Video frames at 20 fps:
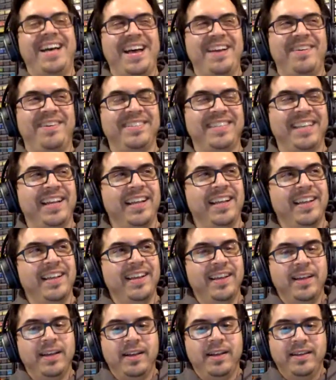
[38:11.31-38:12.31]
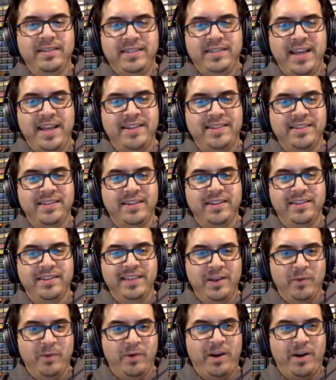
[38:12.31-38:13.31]
I was like, Ted, it's a good thing
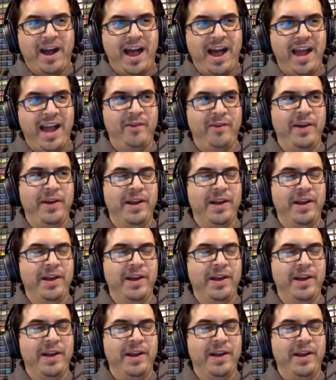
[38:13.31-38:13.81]
we're hiring